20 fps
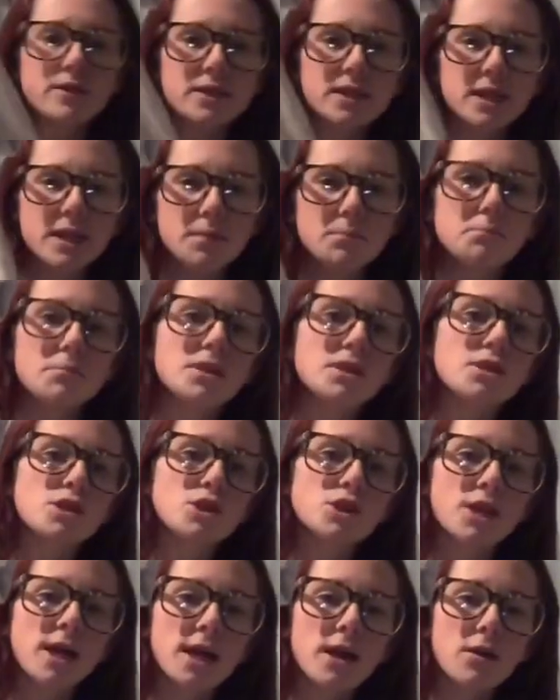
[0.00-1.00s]
feels like a
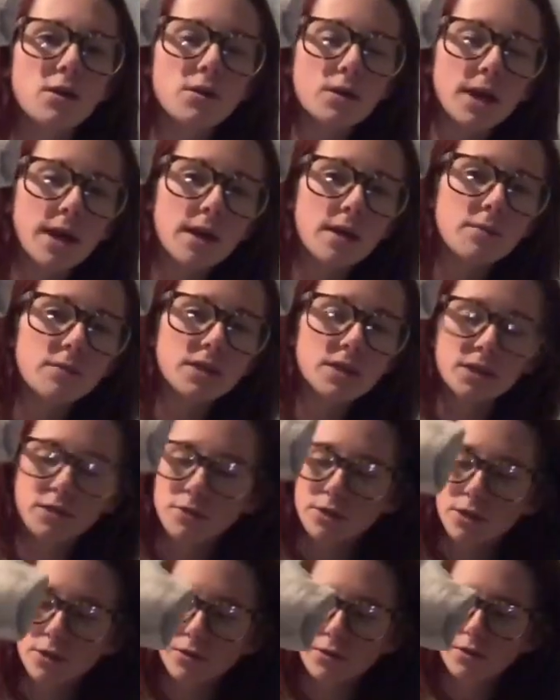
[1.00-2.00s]
beach towel kind of
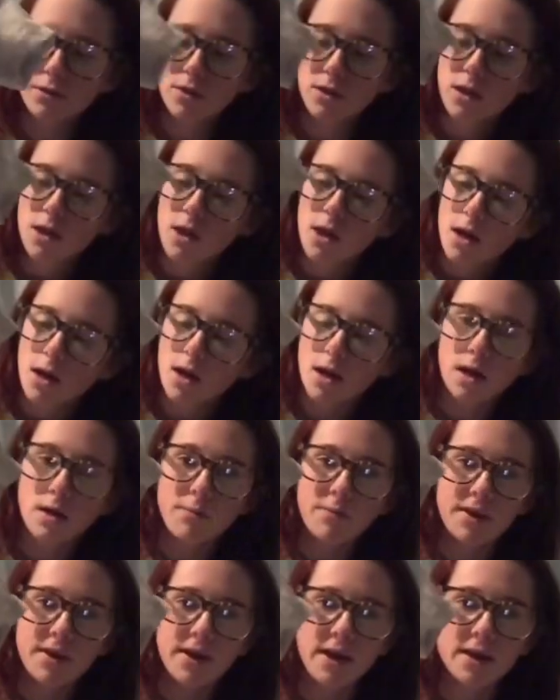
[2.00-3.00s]
material,
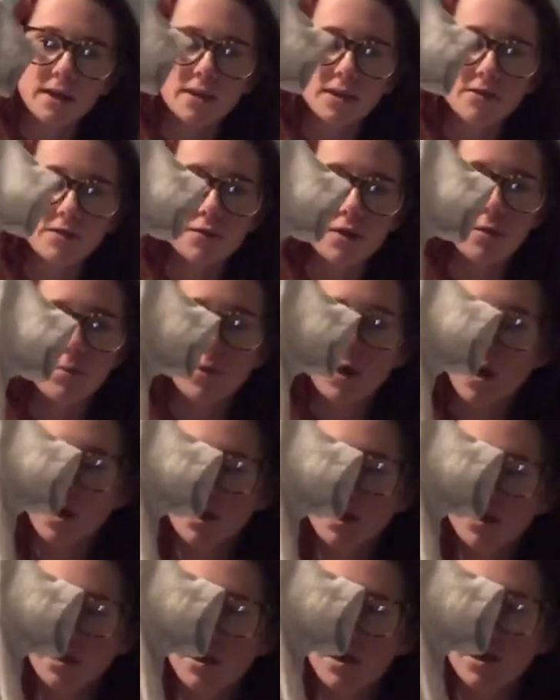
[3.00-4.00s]
um, and it has a front
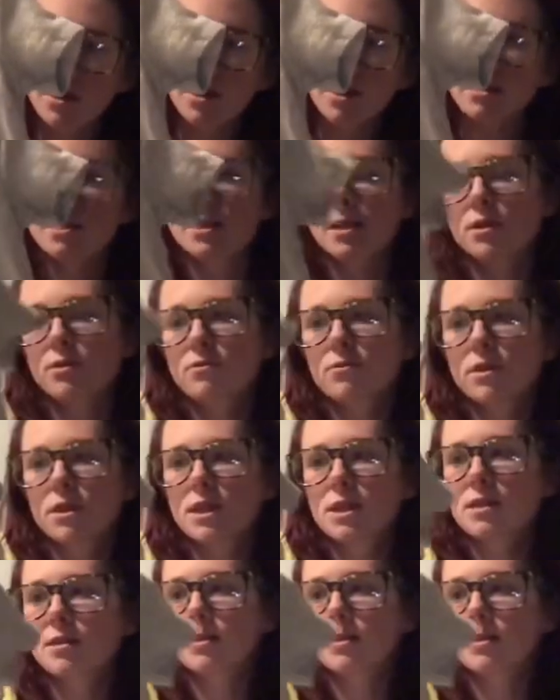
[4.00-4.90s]
pocket on it. It's like a really